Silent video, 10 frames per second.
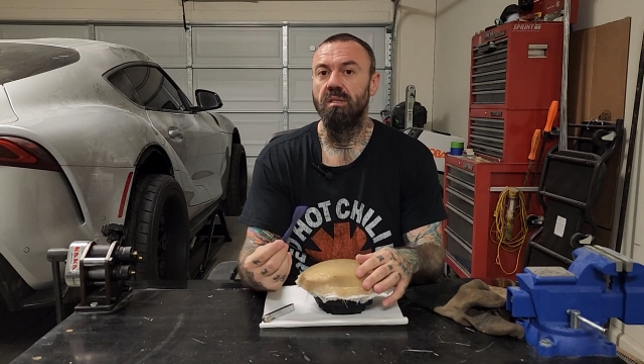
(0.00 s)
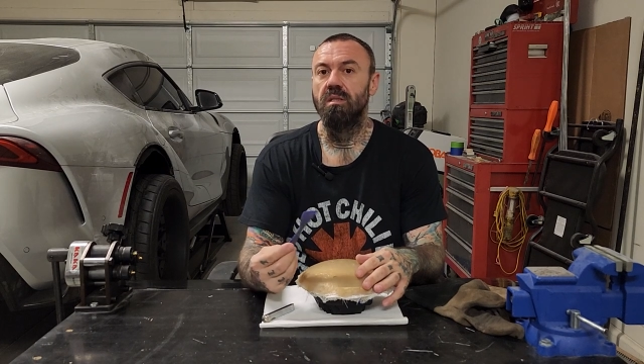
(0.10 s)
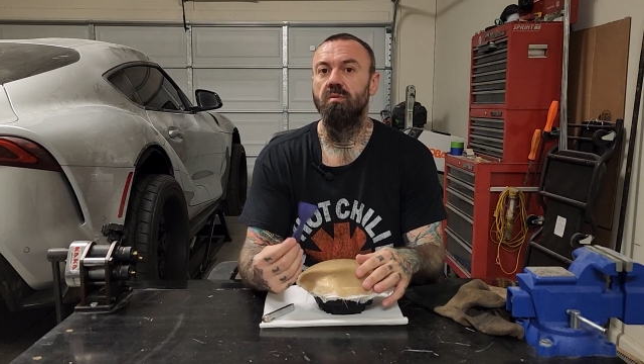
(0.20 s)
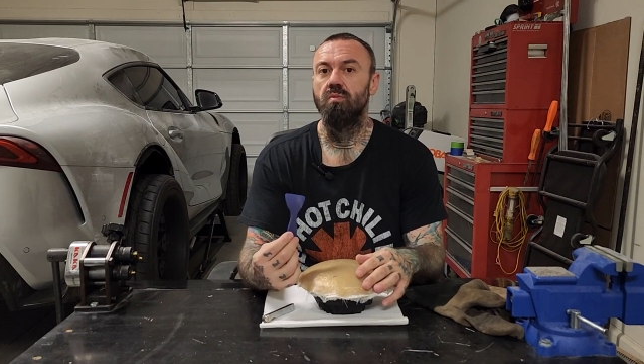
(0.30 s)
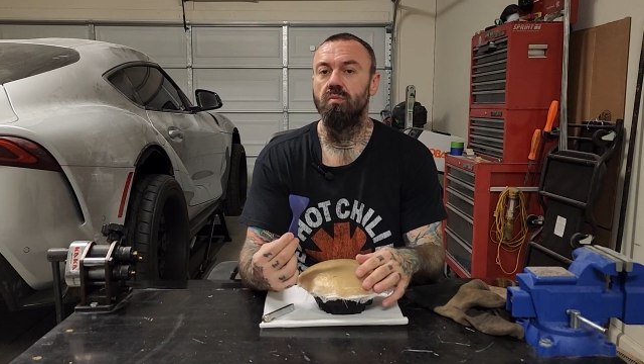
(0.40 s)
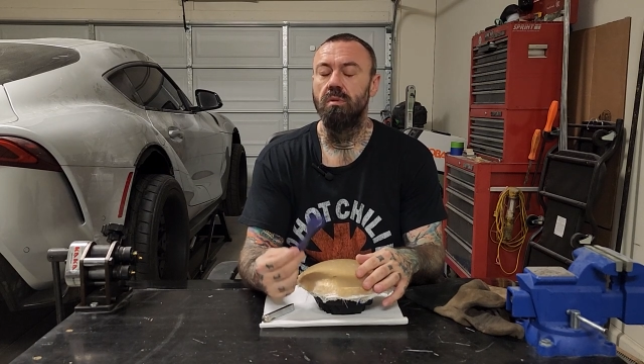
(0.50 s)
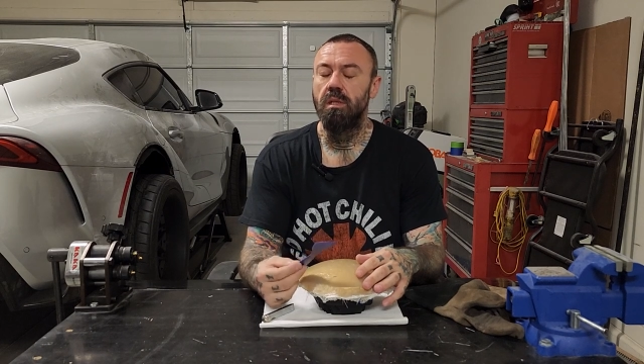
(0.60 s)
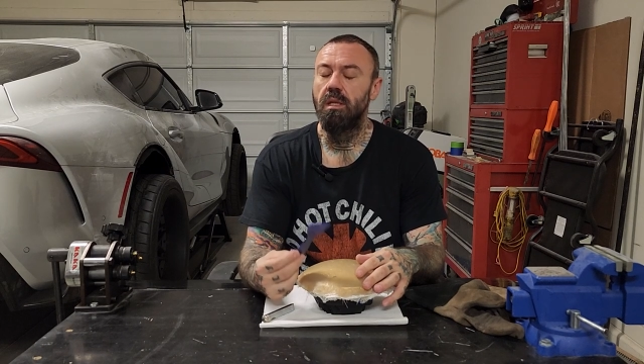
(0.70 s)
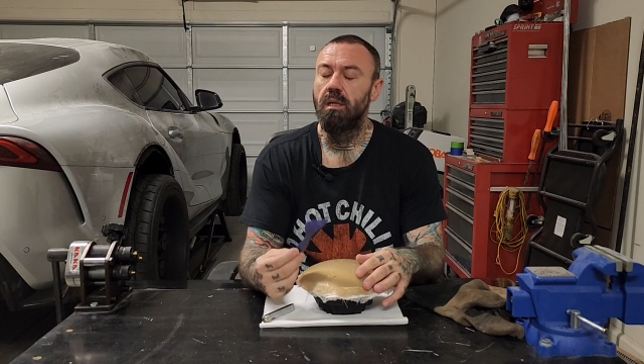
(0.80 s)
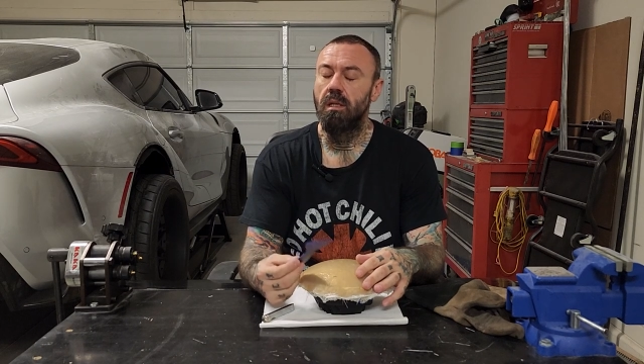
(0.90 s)
this is
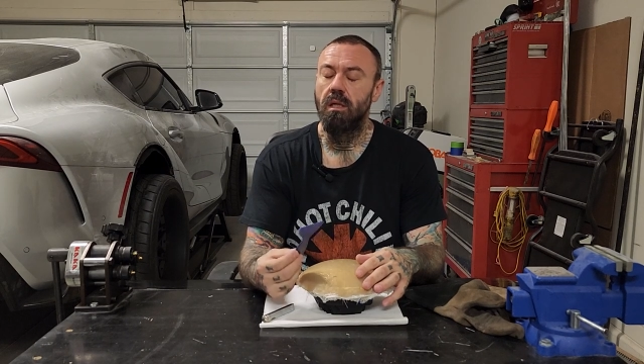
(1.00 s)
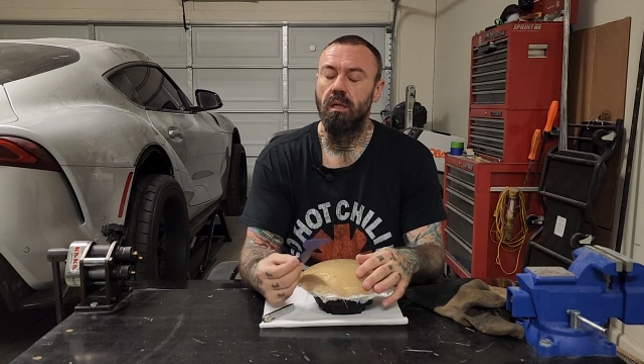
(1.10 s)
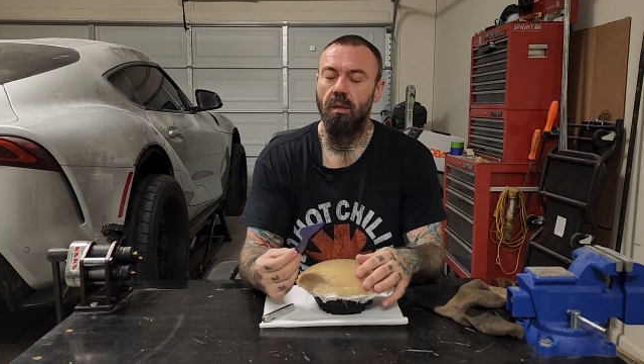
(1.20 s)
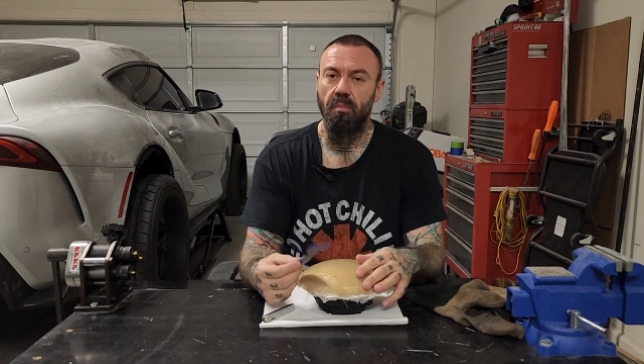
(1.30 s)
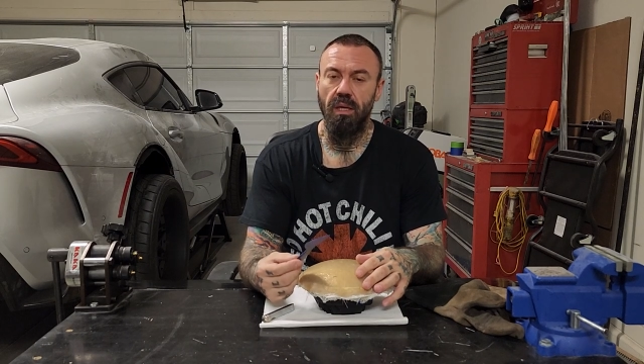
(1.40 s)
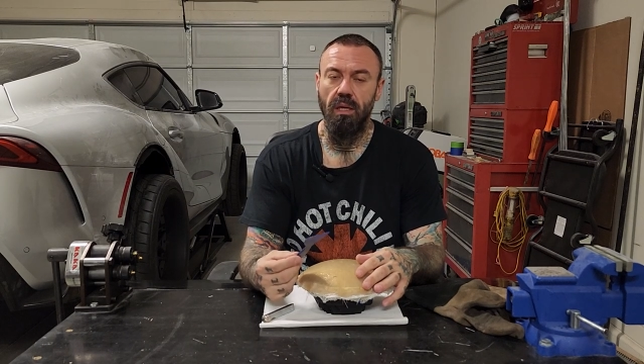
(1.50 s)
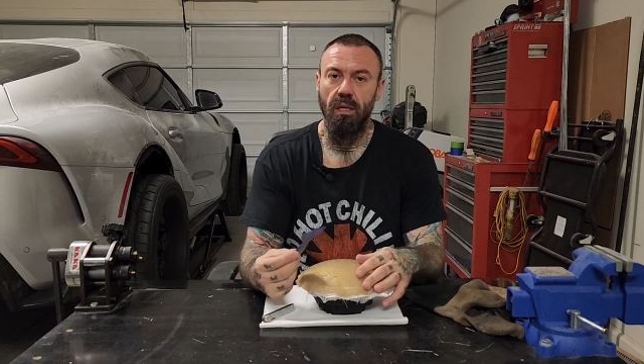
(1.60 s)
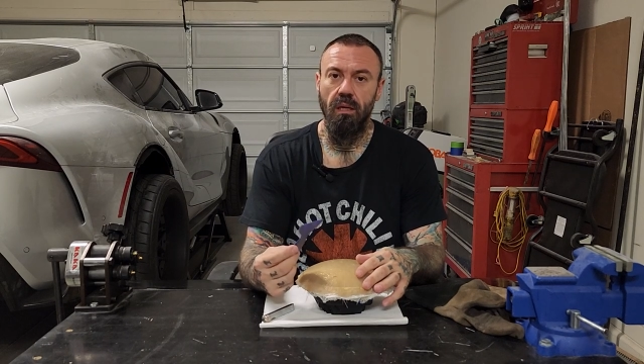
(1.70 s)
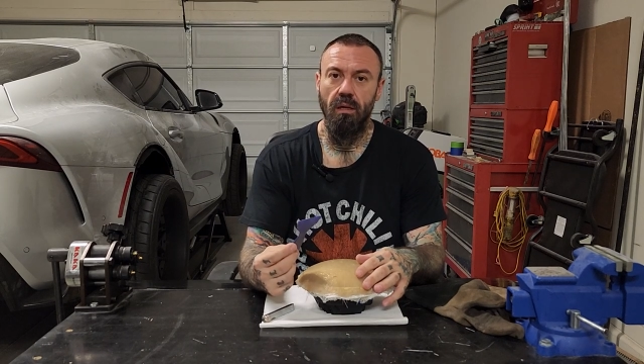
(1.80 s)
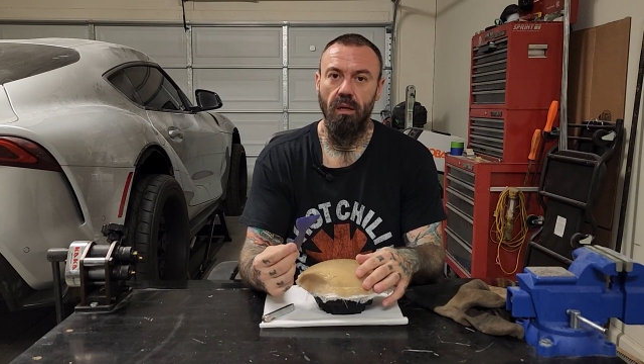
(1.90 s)
really going to
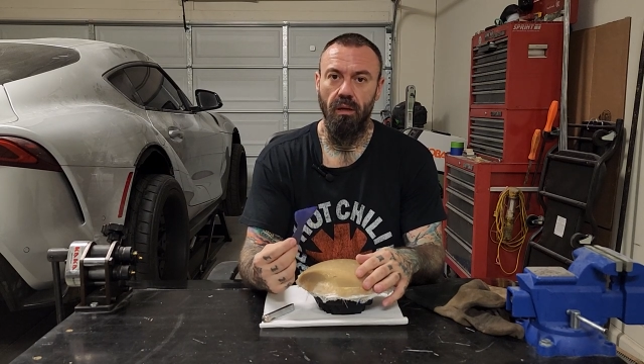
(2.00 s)
be